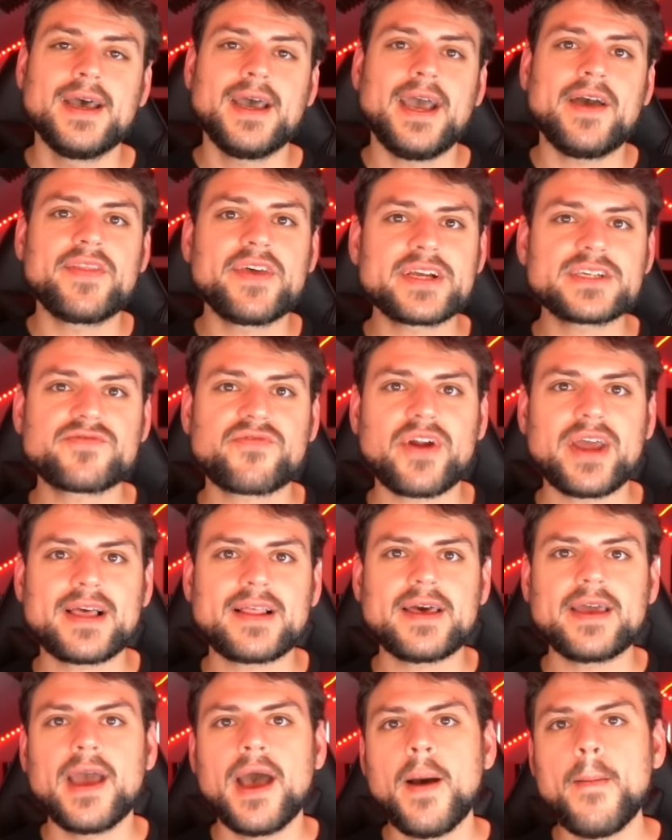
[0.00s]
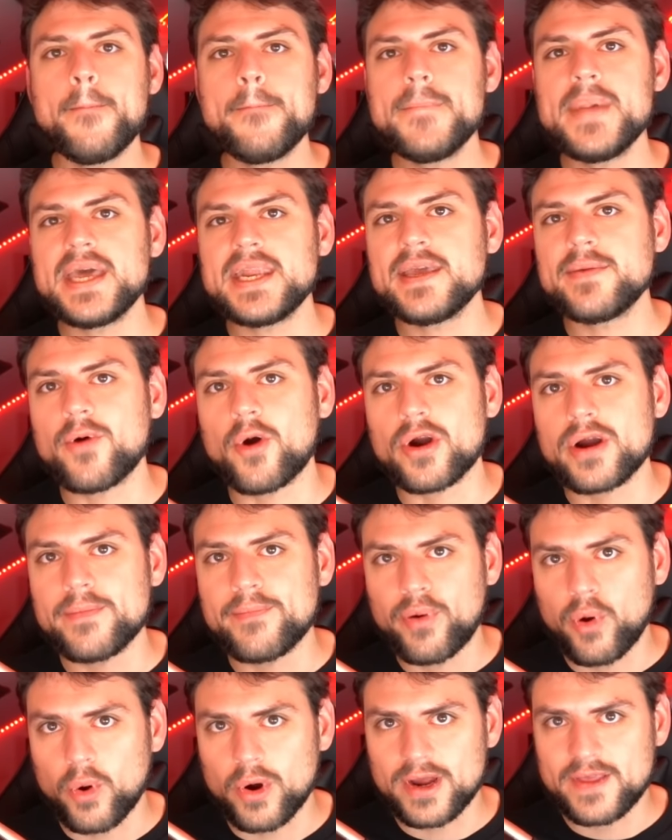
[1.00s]
And there's, frankly, many more
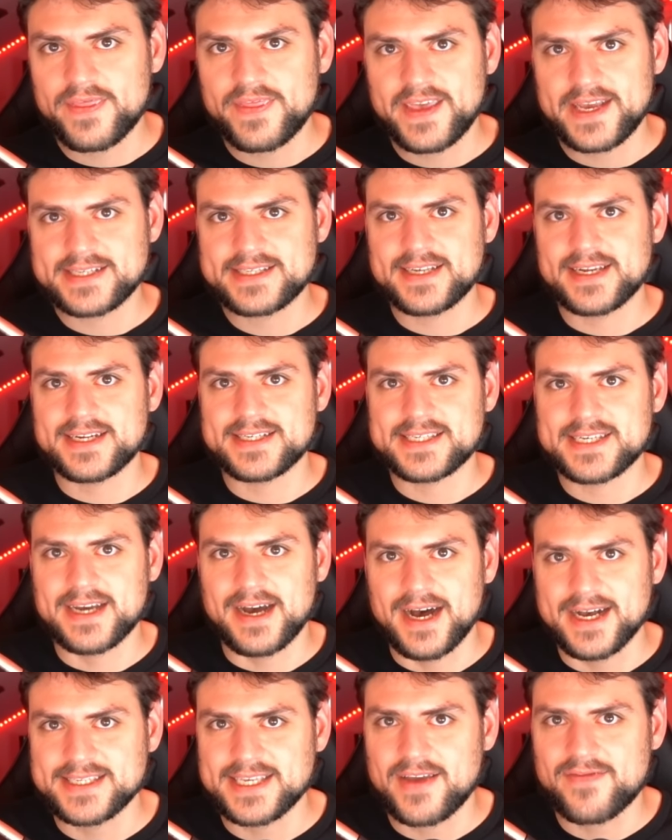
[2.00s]
important things to discuss.